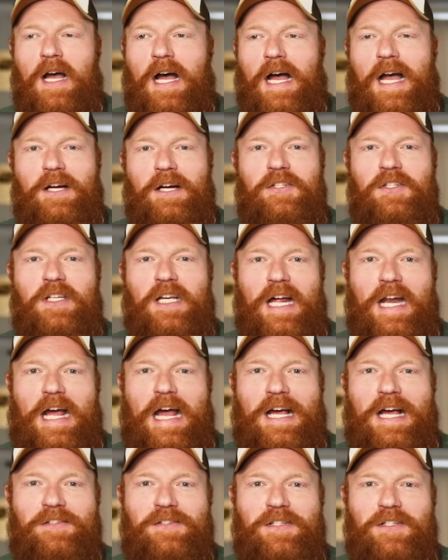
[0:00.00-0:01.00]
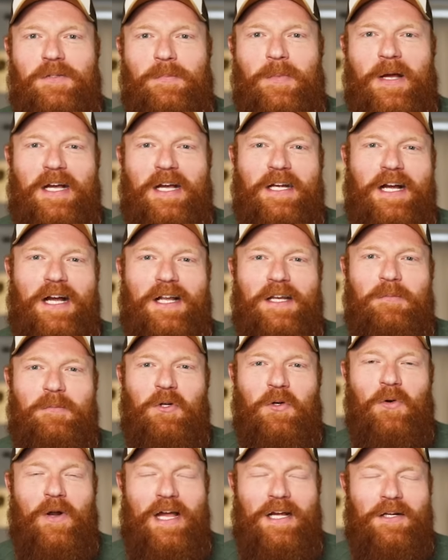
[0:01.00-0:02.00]
I actually got asked this by a guy named
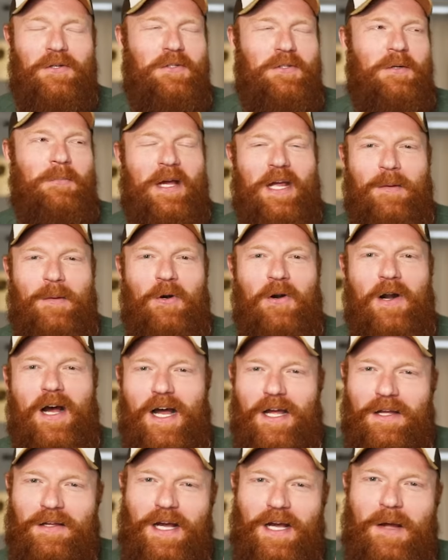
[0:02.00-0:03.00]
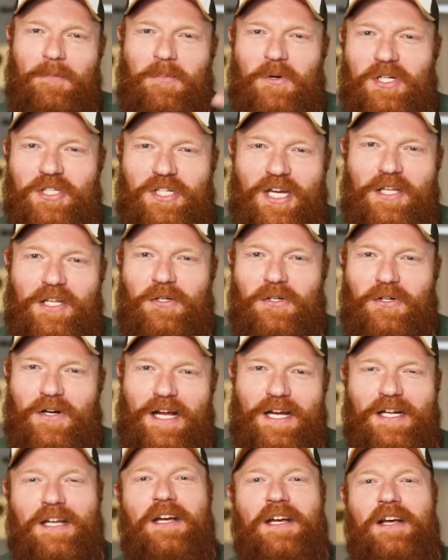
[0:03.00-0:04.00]
Craig who did my MRI. I appreciate you,
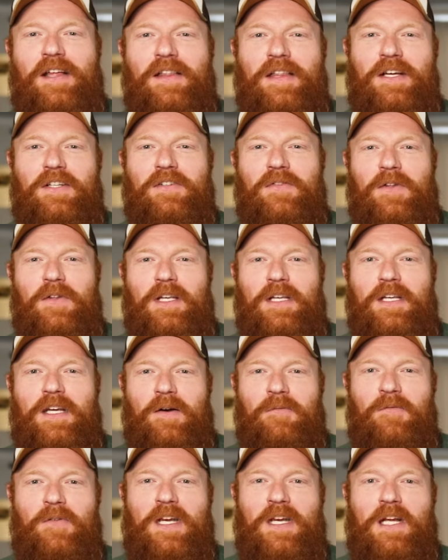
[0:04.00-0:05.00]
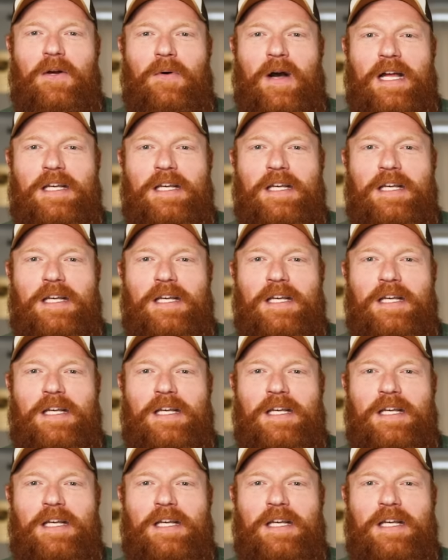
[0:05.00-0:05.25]
Craig. Thanks for the uh, video